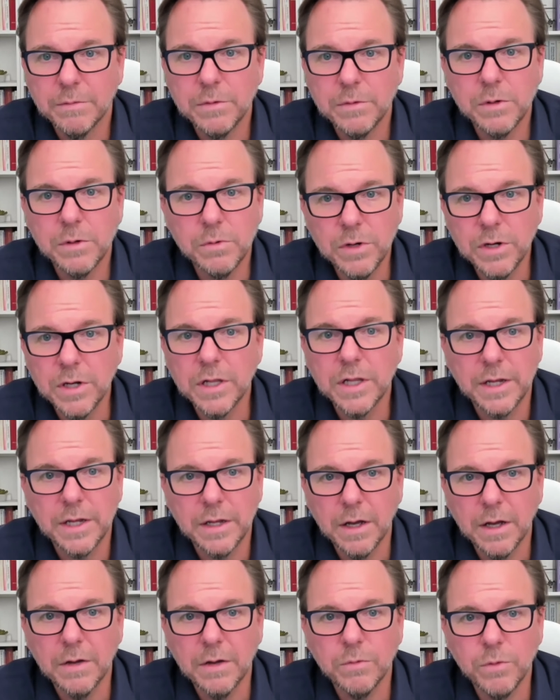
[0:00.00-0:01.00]
We
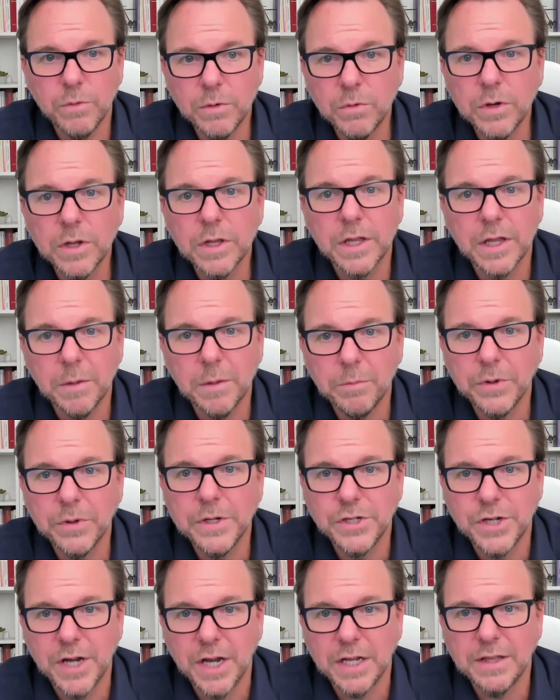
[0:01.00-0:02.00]
really
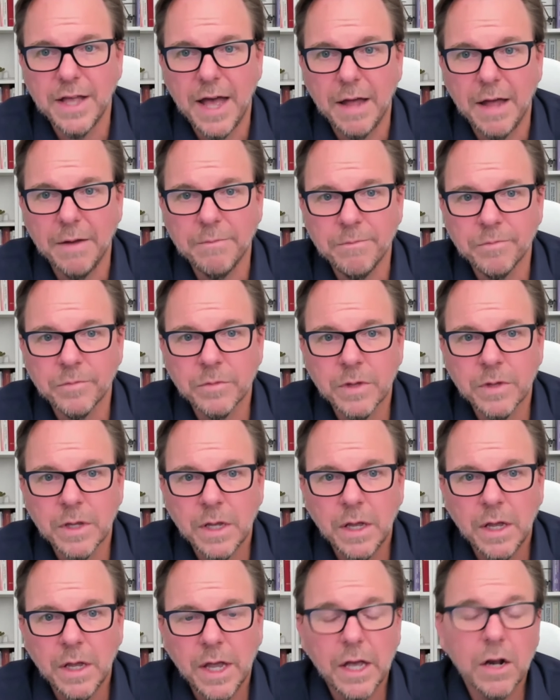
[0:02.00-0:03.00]
appreciate that.
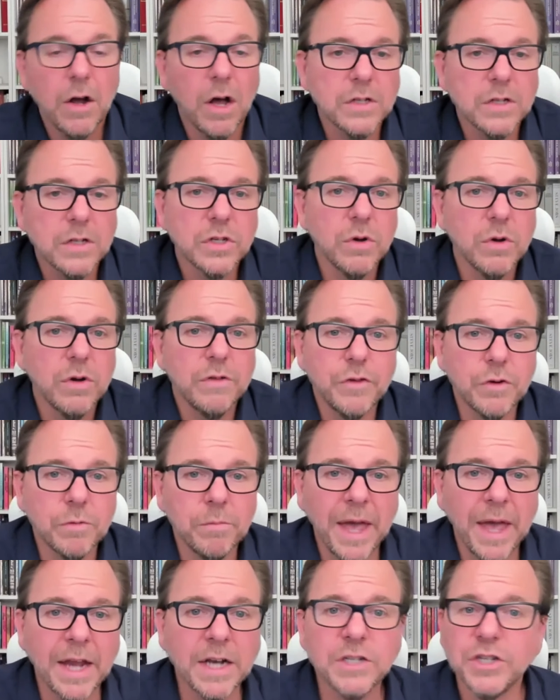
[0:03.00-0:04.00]
It also, if you're
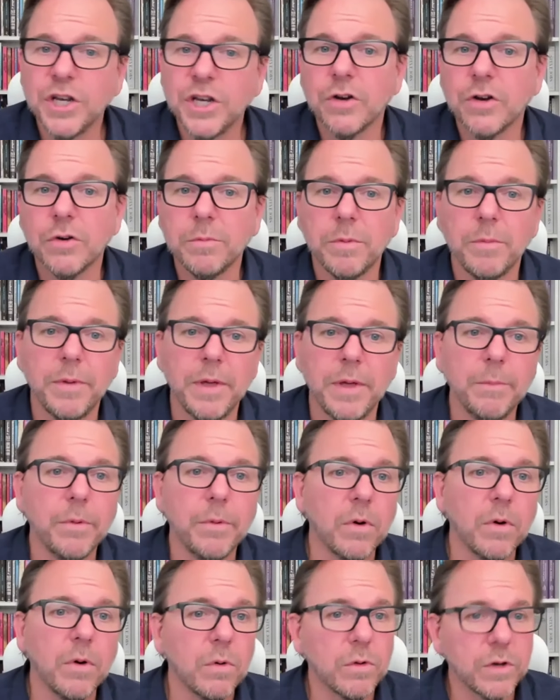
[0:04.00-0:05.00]
managing a group of
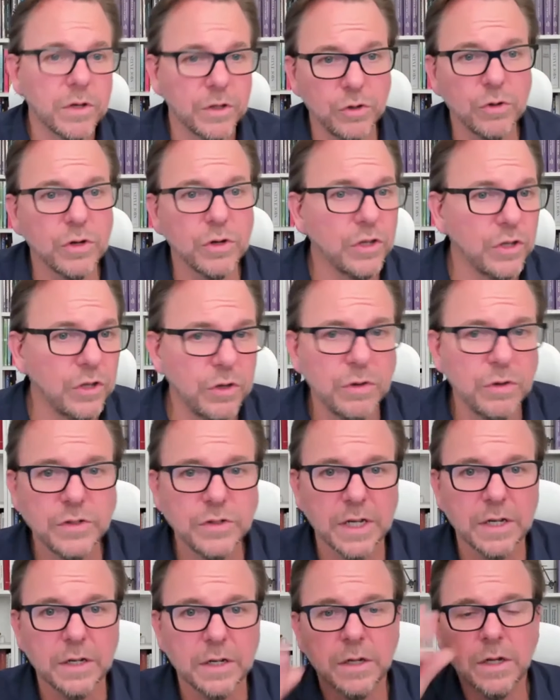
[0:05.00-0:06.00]
people, you can
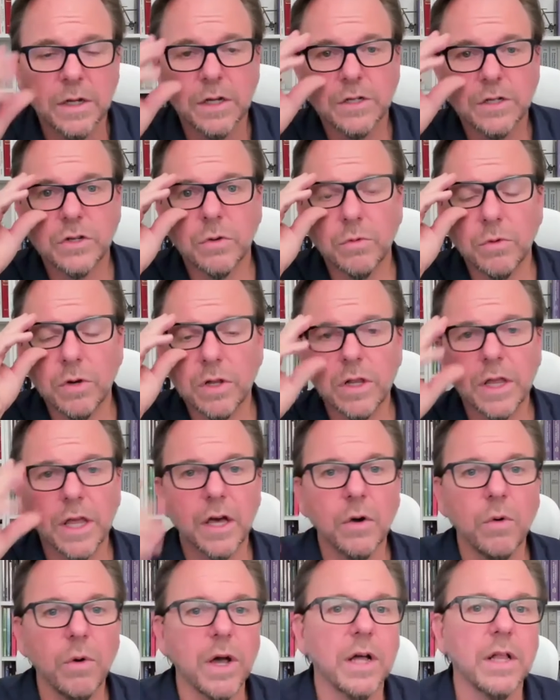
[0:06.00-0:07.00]
use it to
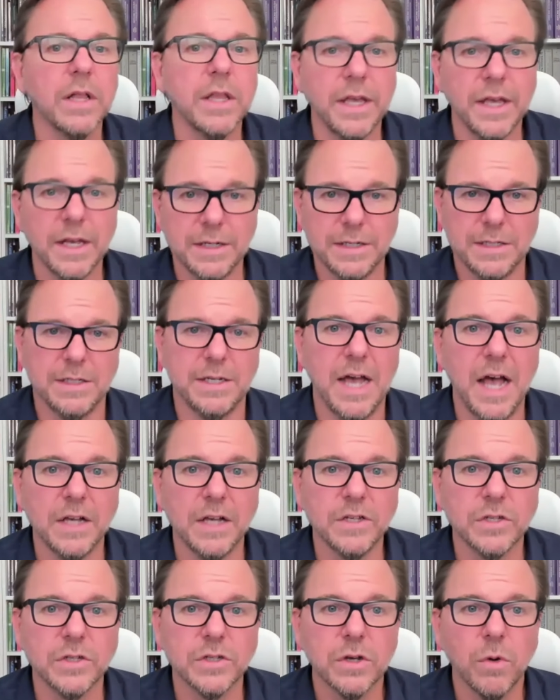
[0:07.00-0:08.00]
really quickly
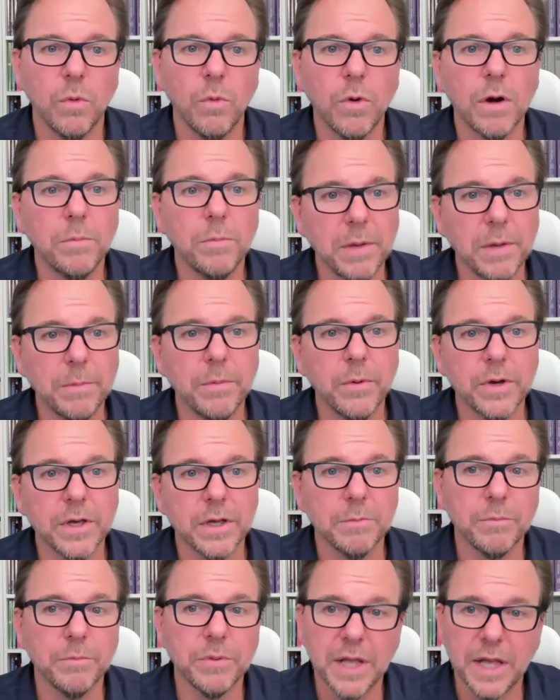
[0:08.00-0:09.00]
assess where people
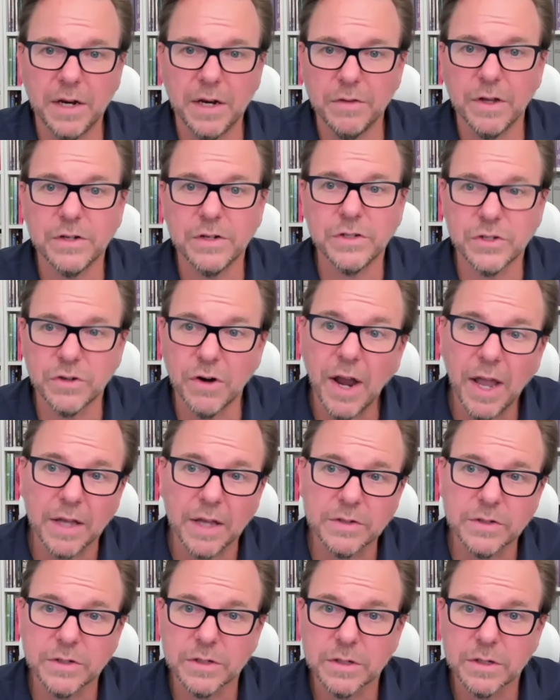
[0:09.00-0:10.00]
can play to their
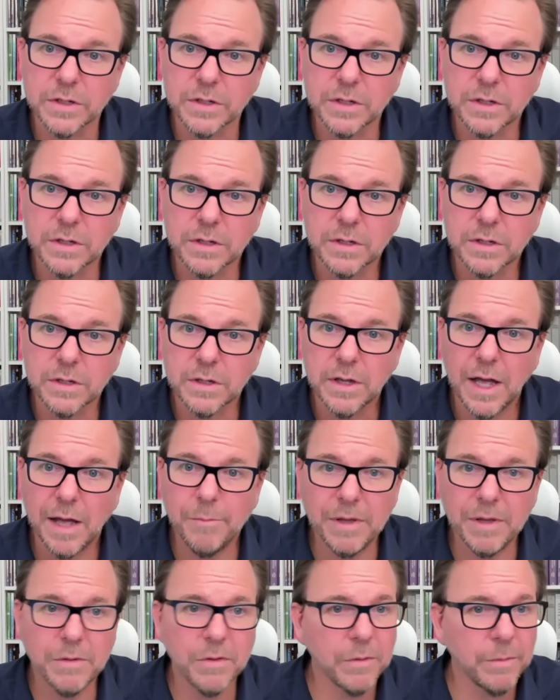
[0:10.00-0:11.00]
strengths
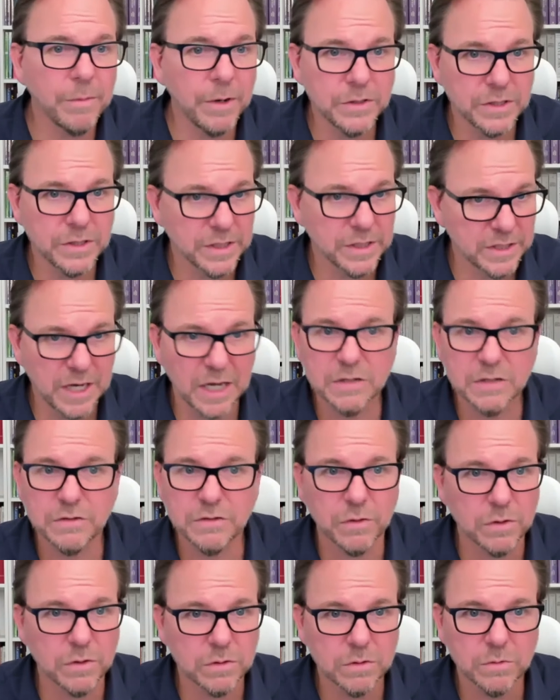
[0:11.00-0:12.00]
and be the most
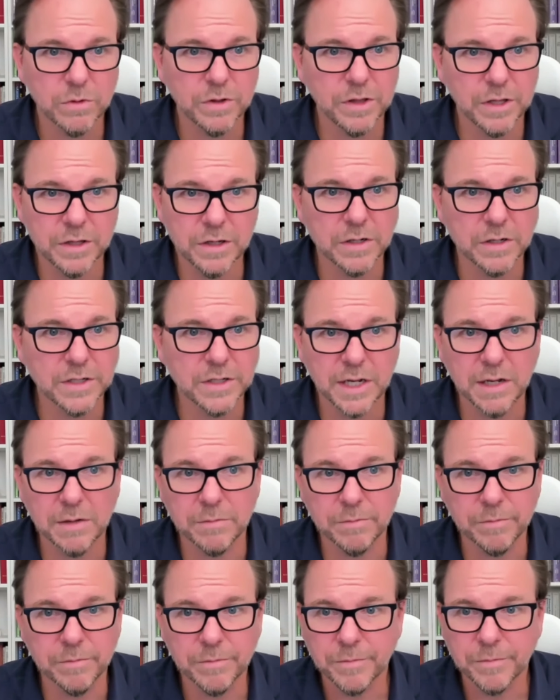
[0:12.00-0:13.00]
successful within their
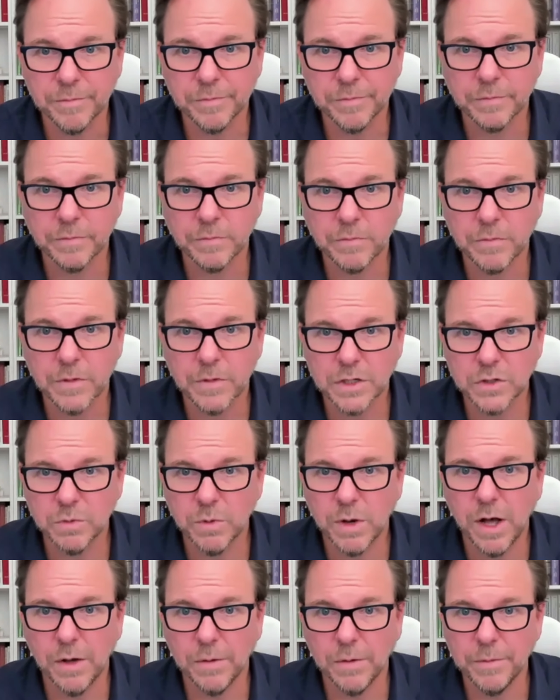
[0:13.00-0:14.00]
team as
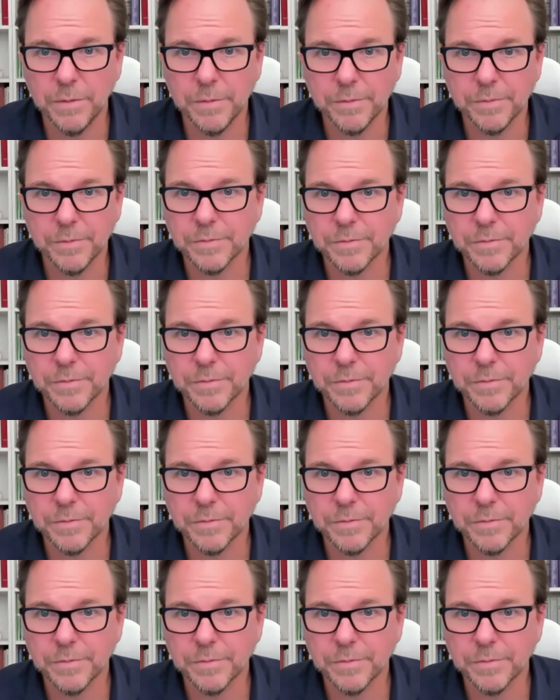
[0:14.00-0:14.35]
well.